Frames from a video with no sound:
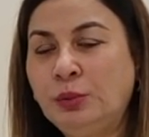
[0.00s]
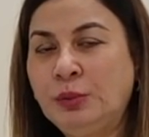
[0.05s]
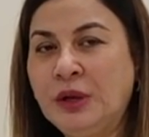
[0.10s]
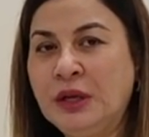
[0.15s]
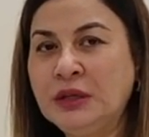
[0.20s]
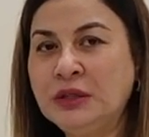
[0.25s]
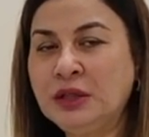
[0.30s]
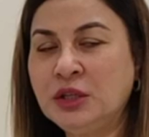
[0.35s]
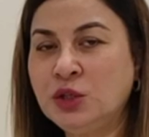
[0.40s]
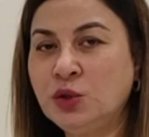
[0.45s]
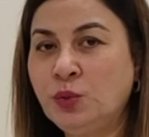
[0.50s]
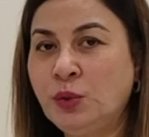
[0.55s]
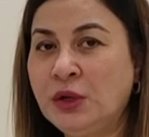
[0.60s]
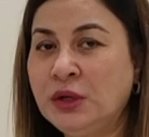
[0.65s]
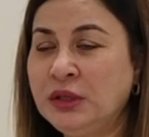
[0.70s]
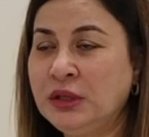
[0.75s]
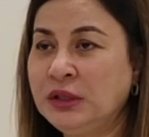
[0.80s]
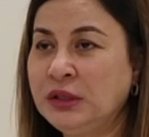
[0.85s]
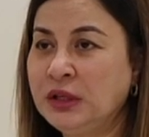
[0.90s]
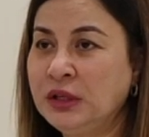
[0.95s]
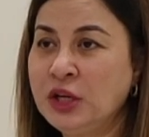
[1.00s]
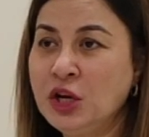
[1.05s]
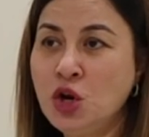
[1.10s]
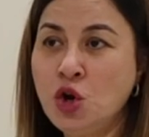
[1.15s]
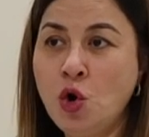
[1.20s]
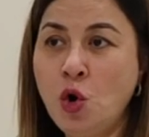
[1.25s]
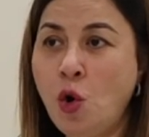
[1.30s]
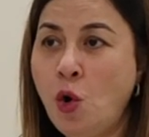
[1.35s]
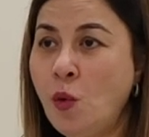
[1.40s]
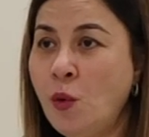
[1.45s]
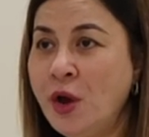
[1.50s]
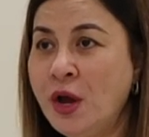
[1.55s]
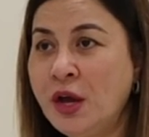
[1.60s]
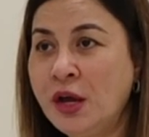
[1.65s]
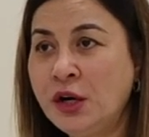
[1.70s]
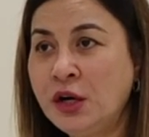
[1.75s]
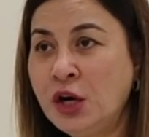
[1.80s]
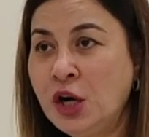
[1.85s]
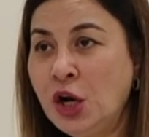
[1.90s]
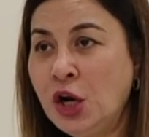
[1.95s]
places where they didn't know
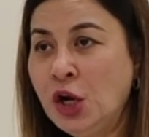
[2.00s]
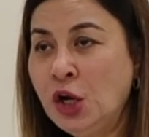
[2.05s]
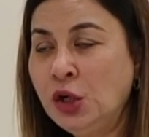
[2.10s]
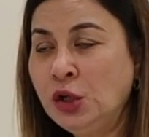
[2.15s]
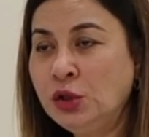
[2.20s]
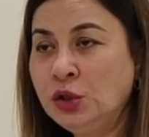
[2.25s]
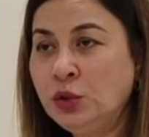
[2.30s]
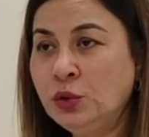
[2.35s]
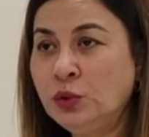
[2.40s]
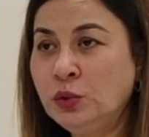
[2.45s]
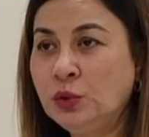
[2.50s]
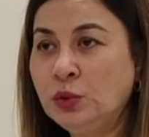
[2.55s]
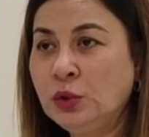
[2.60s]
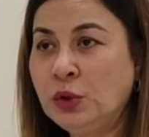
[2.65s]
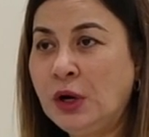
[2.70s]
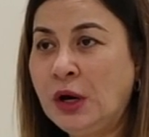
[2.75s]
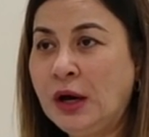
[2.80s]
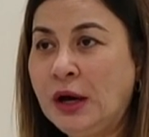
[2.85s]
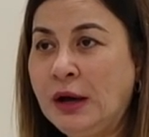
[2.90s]
where to